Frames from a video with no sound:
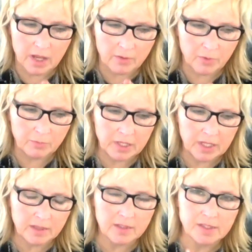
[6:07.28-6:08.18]
when we
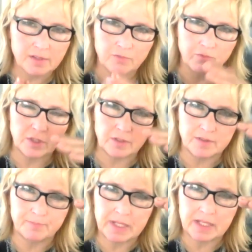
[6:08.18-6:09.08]
get this real
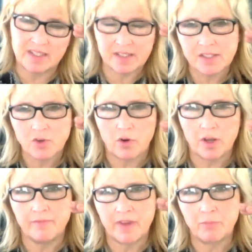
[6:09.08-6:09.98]
big discord
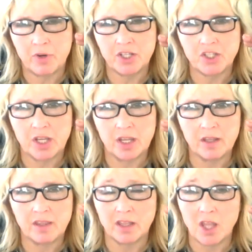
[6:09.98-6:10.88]
and
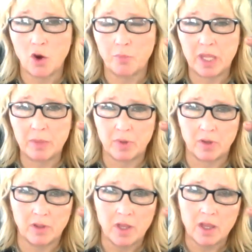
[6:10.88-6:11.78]
vibration, the lower
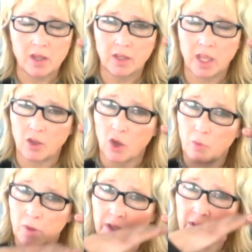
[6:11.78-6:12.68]
people can go
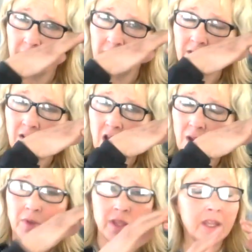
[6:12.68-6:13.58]
willingly and
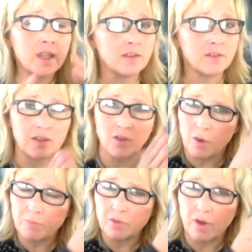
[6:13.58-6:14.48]
calmly and go
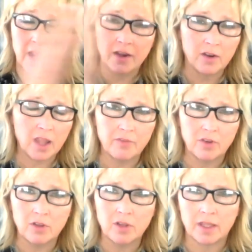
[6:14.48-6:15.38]
up to a higher
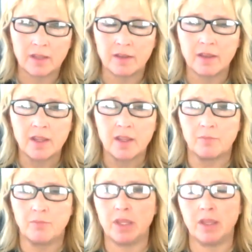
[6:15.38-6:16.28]
level and
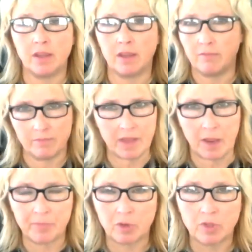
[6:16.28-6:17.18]
be
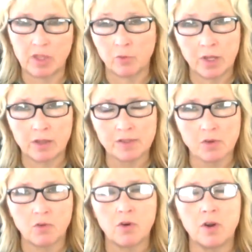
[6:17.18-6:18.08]
up there with everyone else,
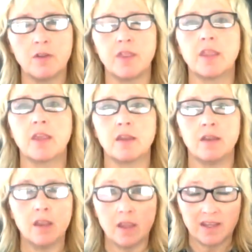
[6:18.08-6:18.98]
or they
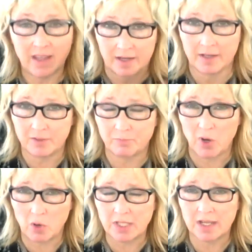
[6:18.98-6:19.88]
can kind of
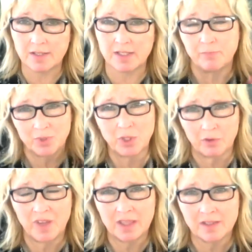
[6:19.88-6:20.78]
protest and put their
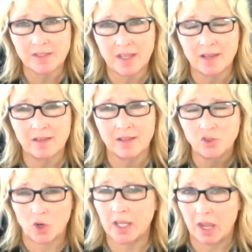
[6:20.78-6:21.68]
feet in the sand and
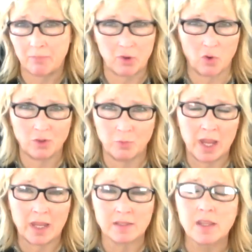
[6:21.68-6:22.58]
try to keep their old
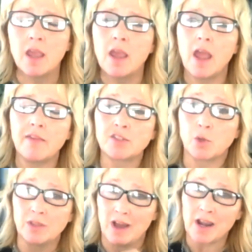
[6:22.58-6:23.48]
ways. And
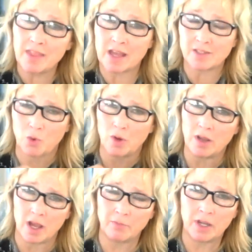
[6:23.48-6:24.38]
so a lot of that's going
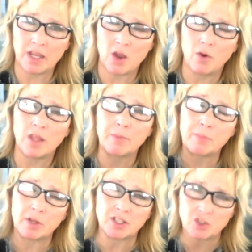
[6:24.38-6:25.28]
on right now. A lot of
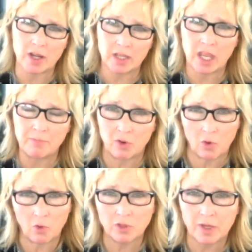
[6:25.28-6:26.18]
people are trying to keep their
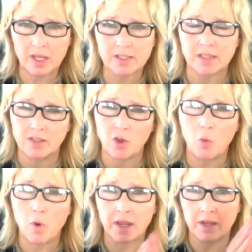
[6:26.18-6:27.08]
old ways and they
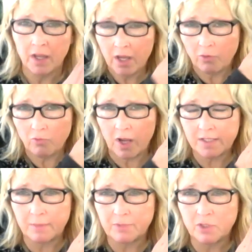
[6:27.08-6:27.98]
don't want to
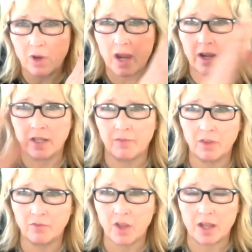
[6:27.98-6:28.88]
rise up to a higher
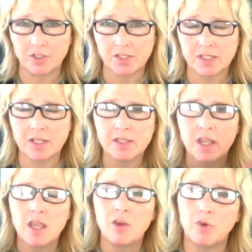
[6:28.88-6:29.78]
level of consciousness
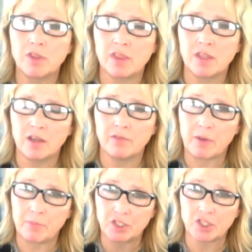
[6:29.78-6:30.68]
with the
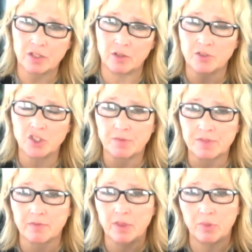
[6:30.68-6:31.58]
vibrational
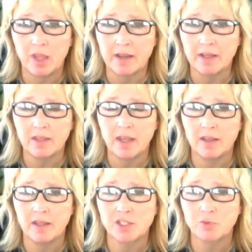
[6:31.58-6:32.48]
shifts of the planet,
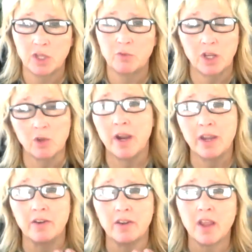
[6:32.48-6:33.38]
and it's really
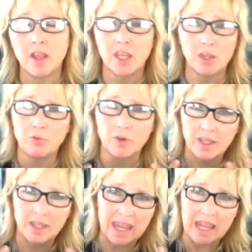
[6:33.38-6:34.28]
required. You
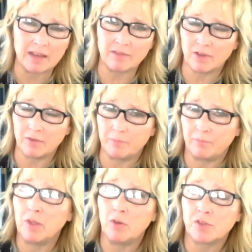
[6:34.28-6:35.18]
really can't,
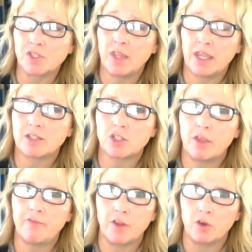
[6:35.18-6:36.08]
so
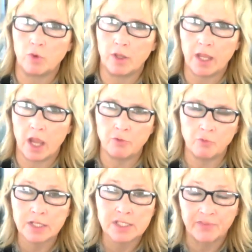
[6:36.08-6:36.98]
they feel really
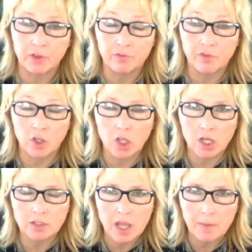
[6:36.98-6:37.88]
unrestful for a
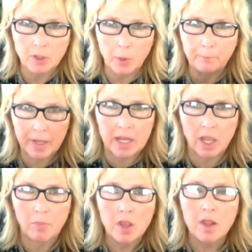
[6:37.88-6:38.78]
long time until
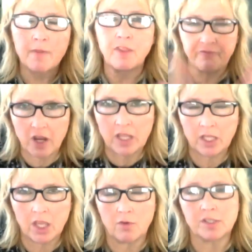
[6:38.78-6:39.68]
bam, they
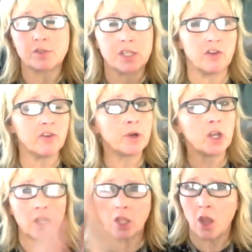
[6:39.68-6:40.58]
finally go. And so some of them are
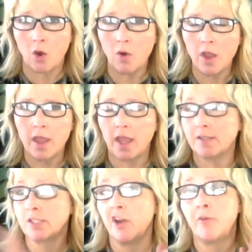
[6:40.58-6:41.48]
going to go and
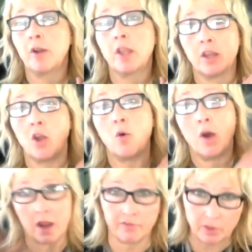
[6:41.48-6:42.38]
some are going to go
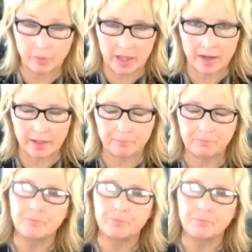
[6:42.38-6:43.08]
off the planet.